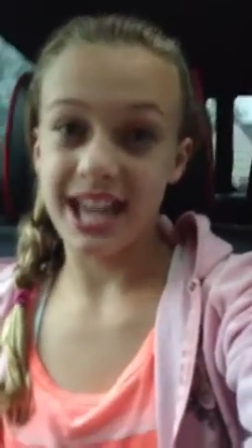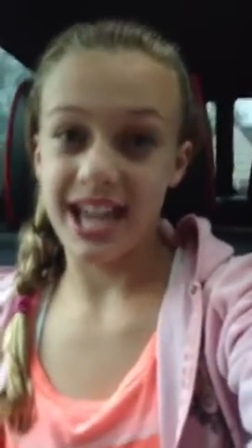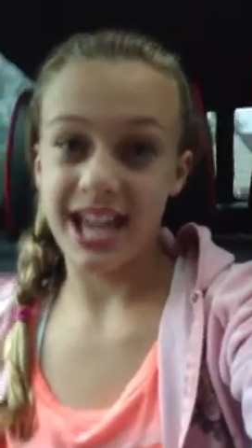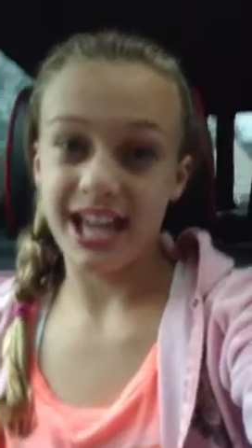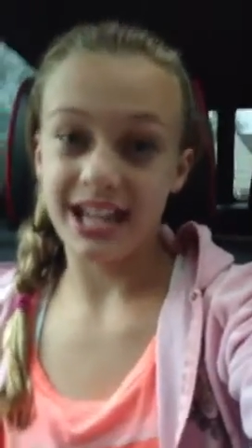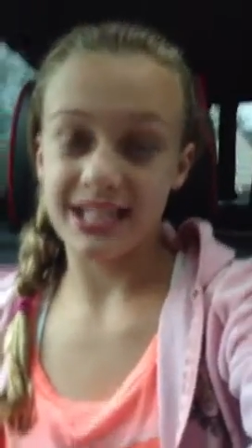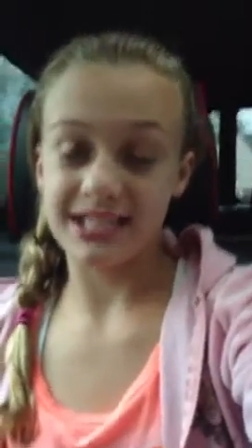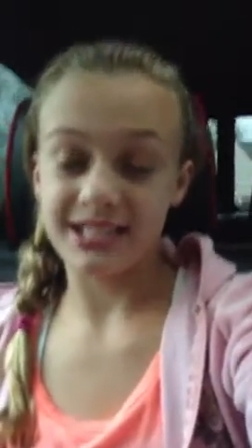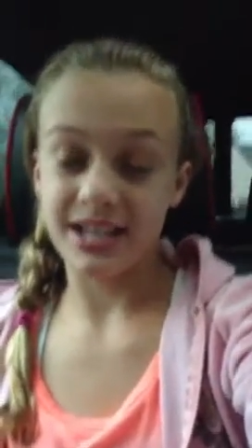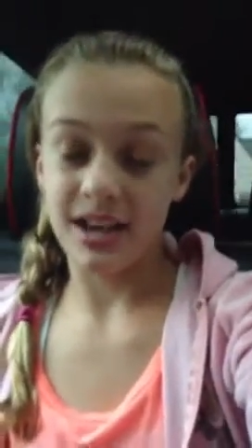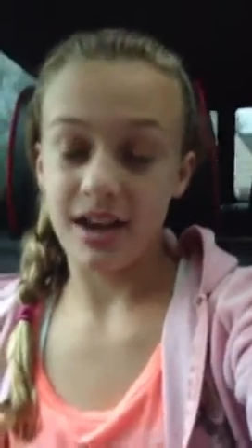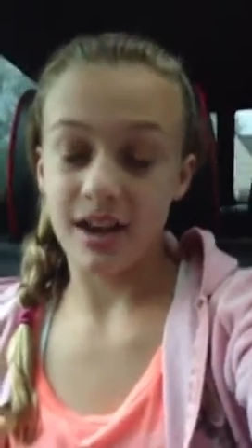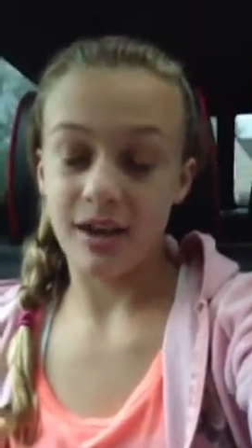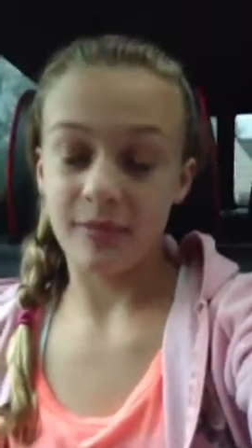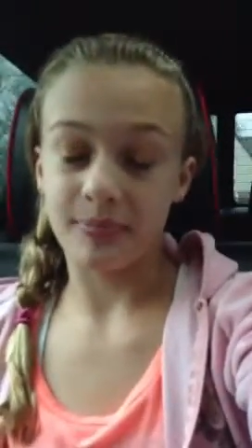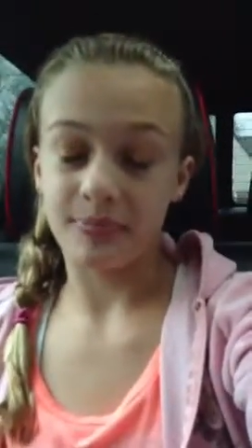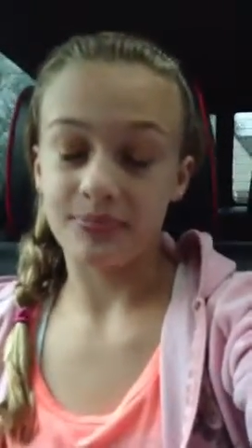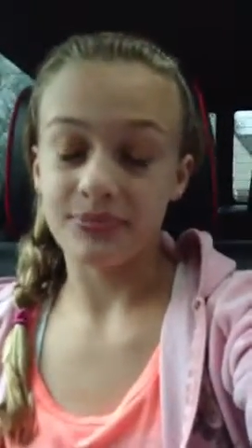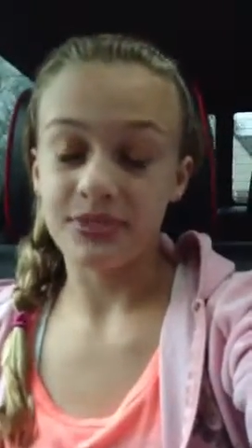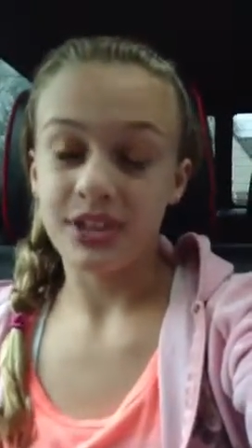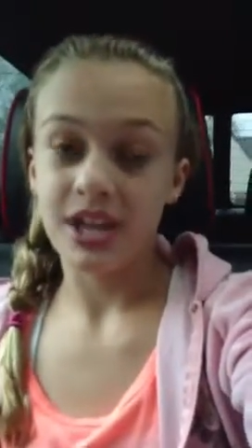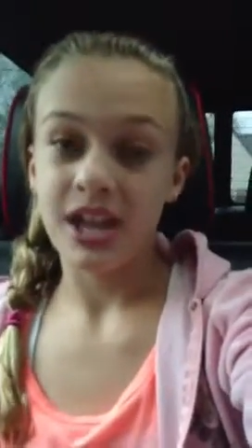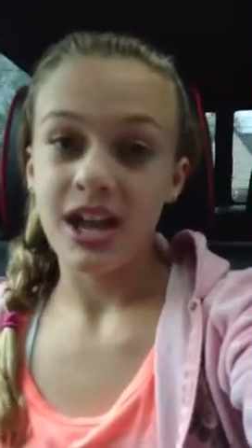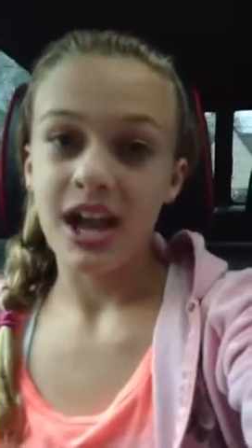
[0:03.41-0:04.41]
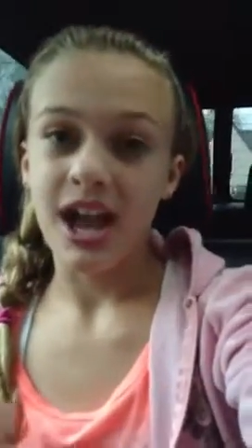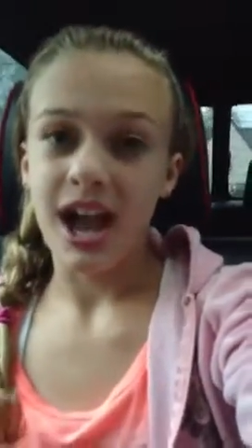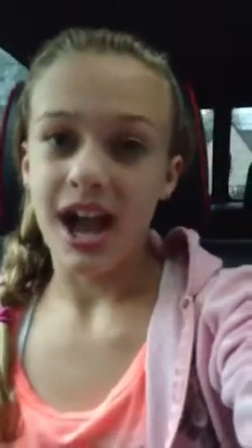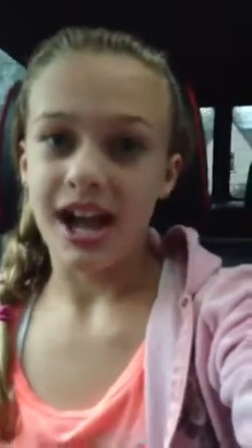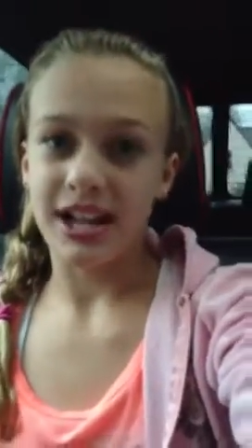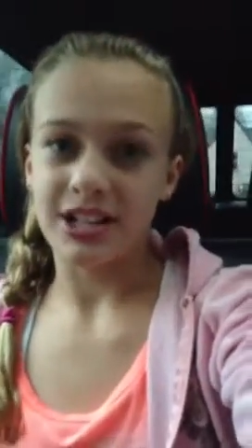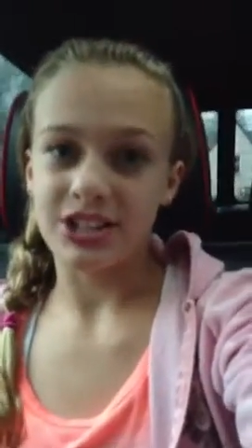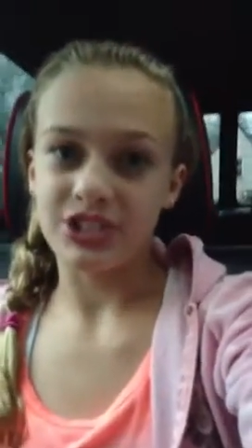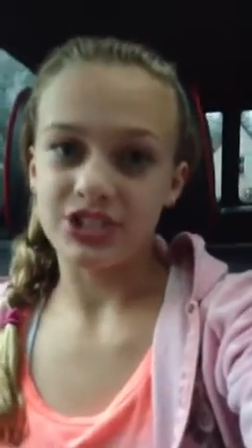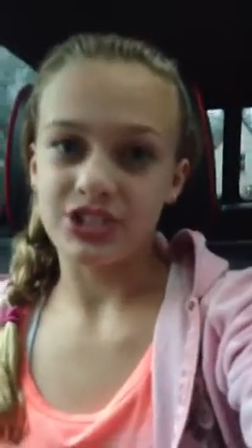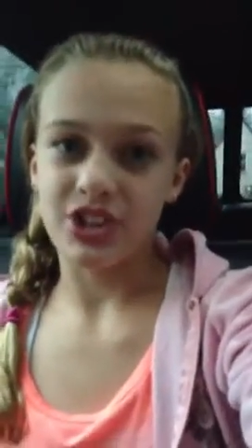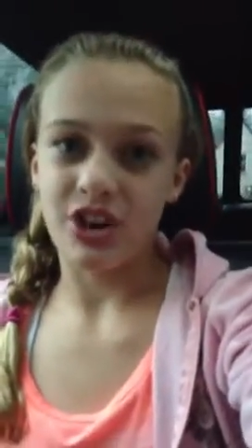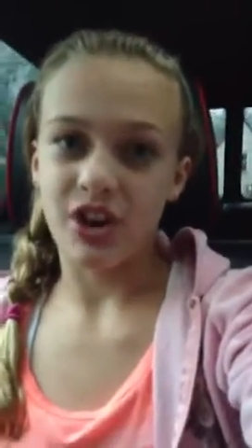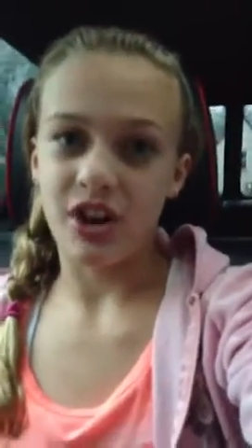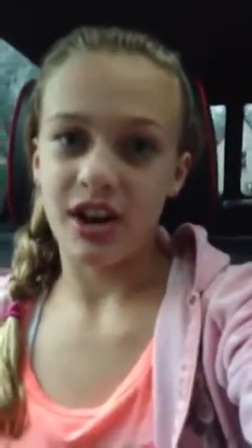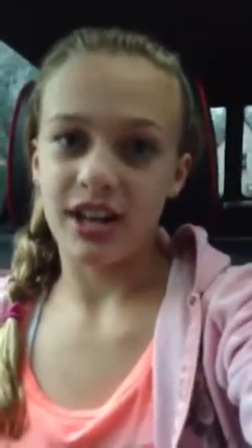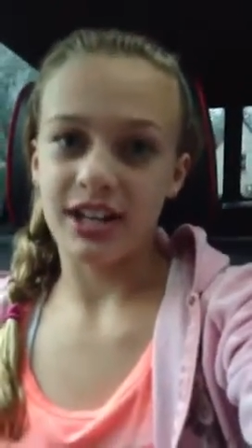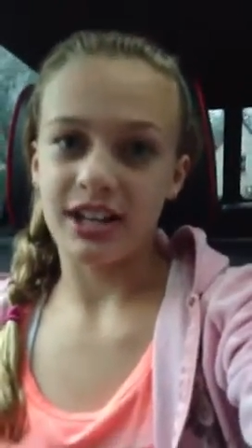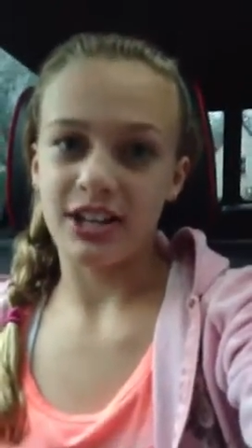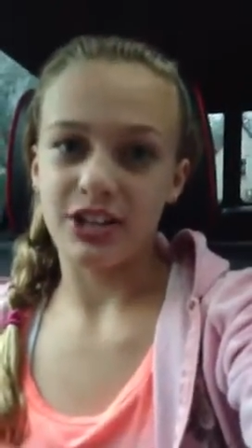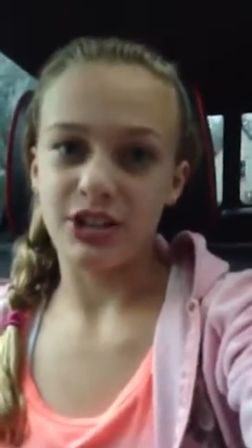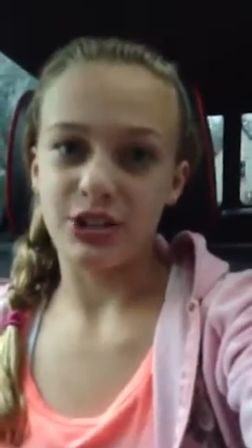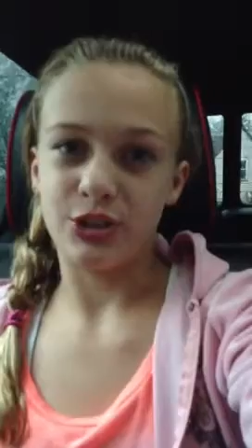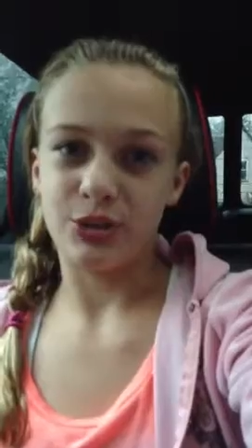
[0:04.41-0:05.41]
and I just
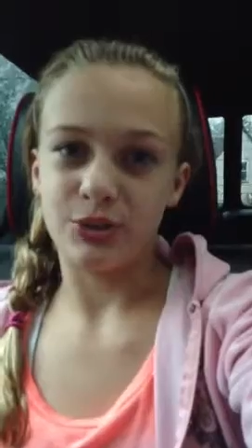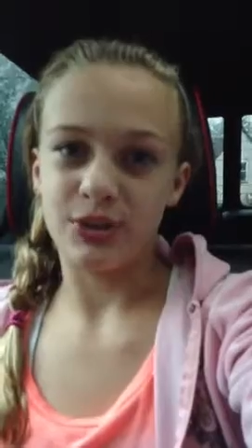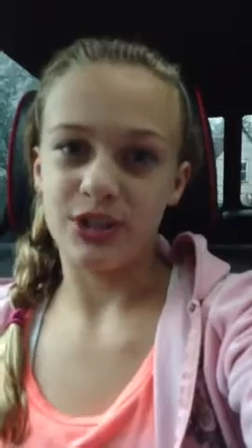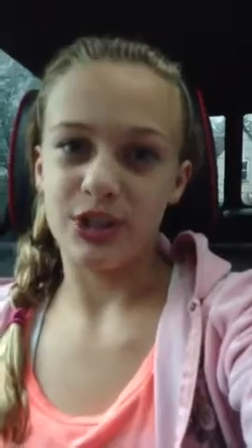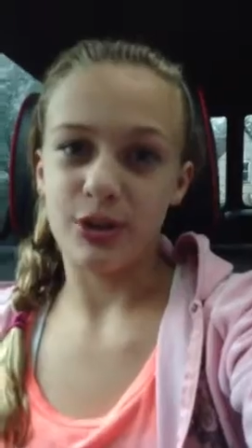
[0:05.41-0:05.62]
got a new